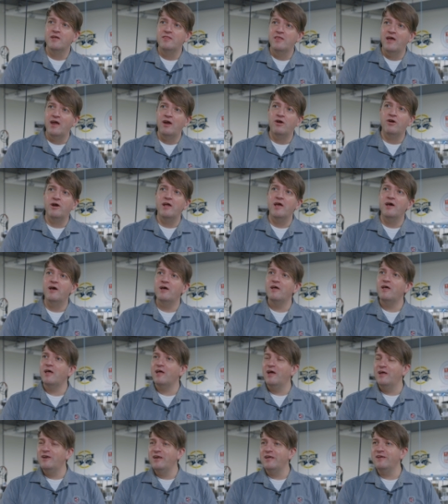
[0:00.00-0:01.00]
in the area."
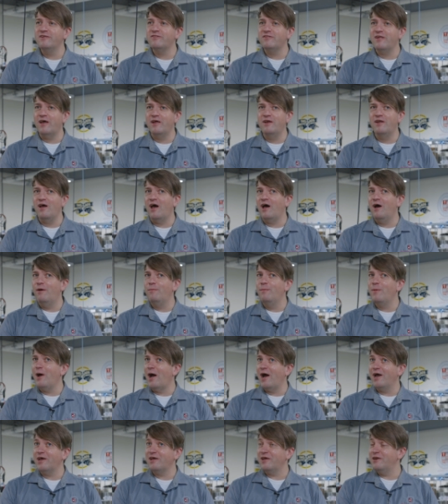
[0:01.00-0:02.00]
And he said,
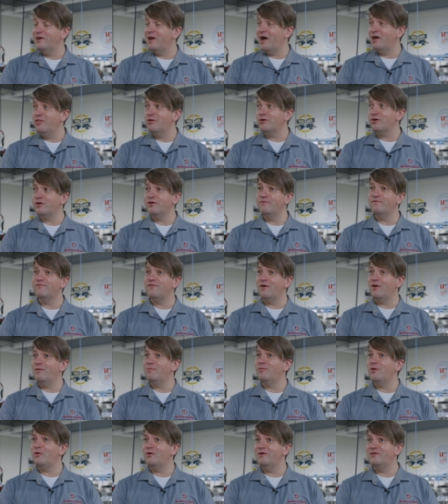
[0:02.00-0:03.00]
"I can neither
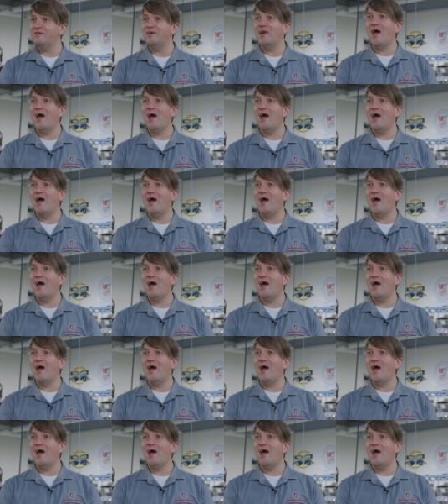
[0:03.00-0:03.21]
confirm nor